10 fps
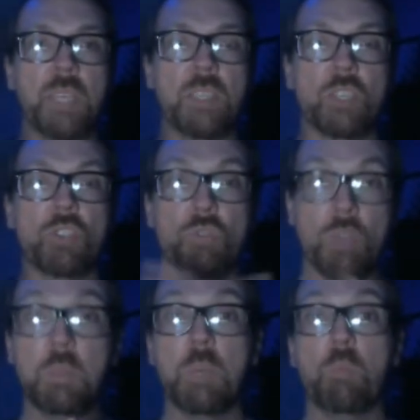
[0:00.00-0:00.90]
is
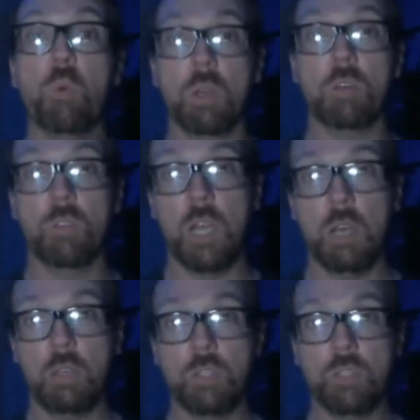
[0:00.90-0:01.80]
extremely important for
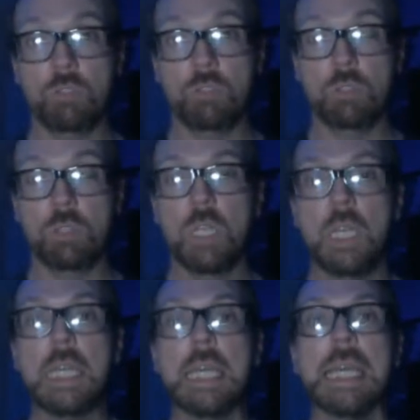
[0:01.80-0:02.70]
college students.
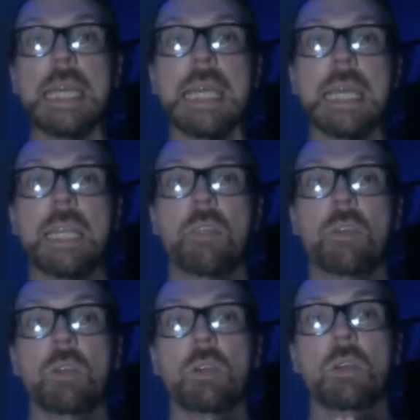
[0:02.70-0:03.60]

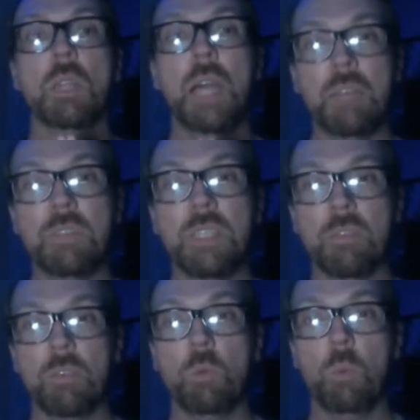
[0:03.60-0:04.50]
And there are a lot of
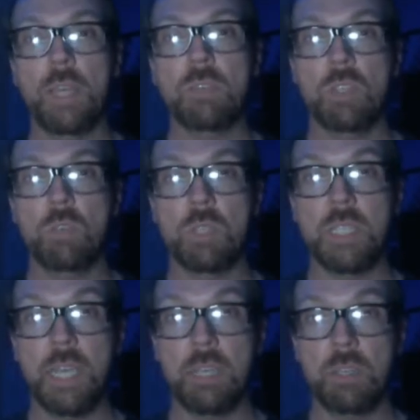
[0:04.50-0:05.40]
different ways that you
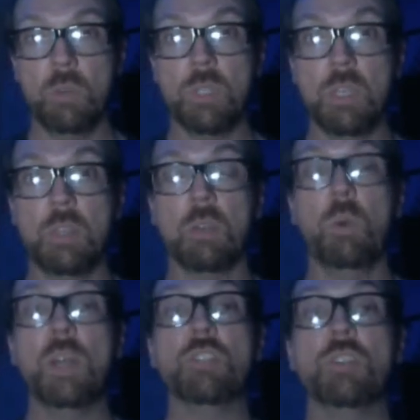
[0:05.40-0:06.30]
can take notes. And the
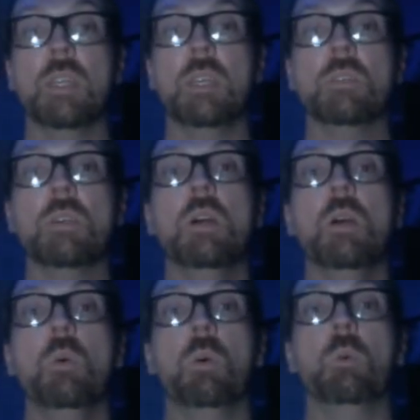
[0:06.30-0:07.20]
question is,
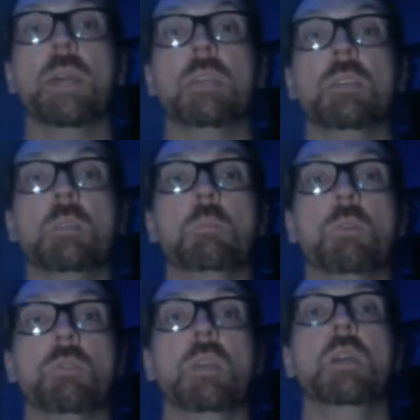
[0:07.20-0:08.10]
what way is the
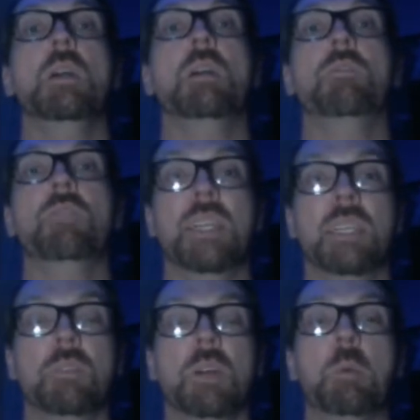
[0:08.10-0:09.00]
most
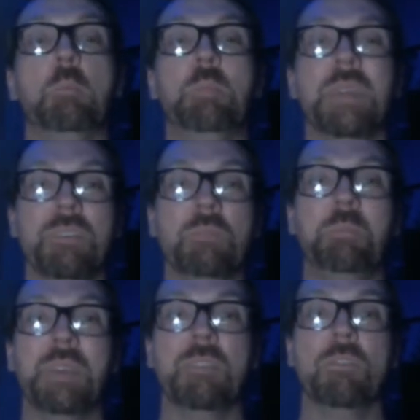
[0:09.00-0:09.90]
effective? I'm a big,
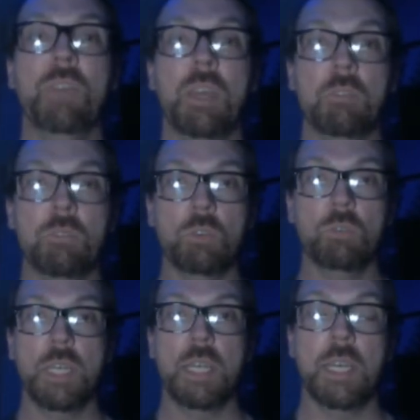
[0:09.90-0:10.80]
big fan of
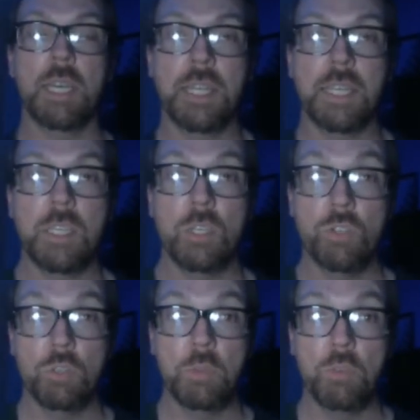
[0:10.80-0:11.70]
note taking. I think that
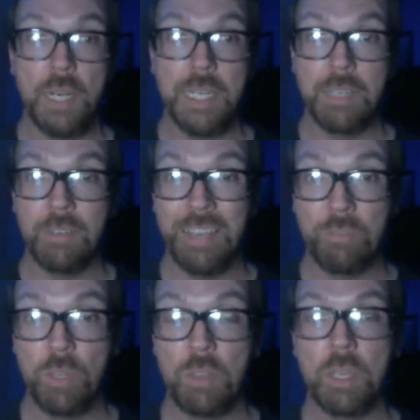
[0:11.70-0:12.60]
you should be writing down
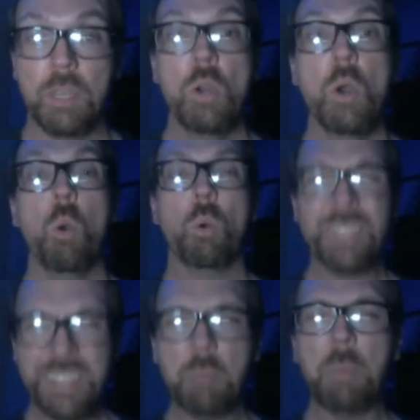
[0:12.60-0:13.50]
everything
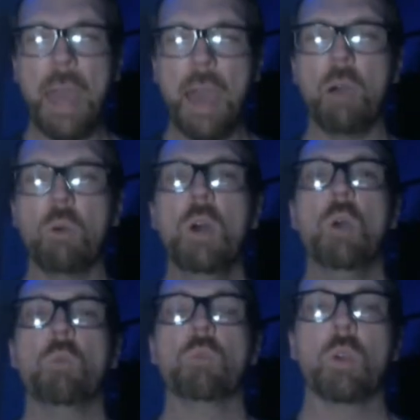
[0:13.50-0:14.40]
or somehow
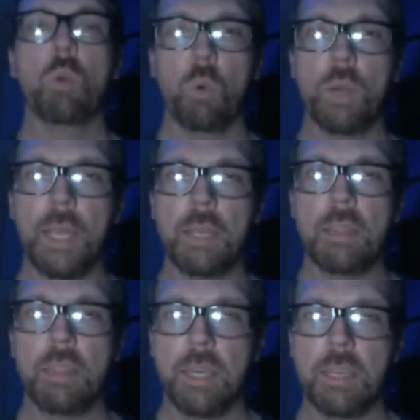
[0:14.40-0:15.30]

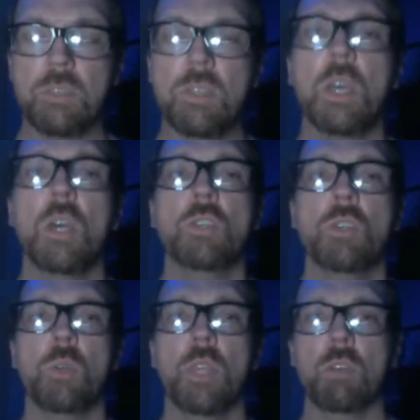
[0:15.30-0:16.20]
recording things
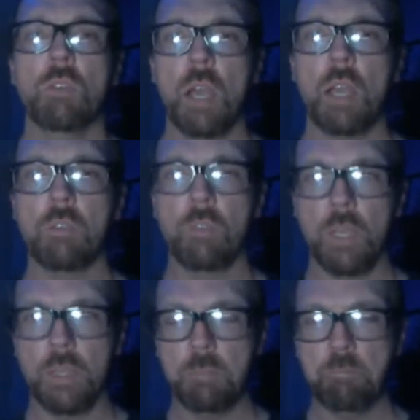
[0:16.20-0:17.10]
so that you're not going to
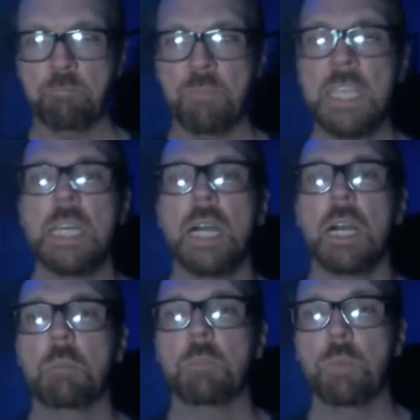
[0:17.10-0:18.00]
forget them.
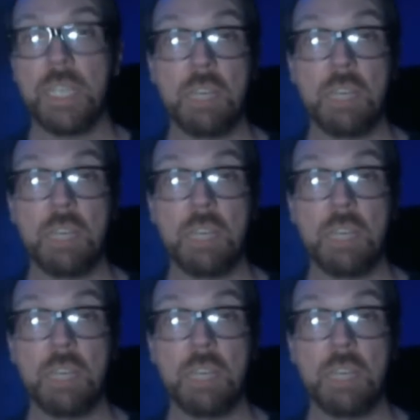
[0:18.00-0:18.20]
So we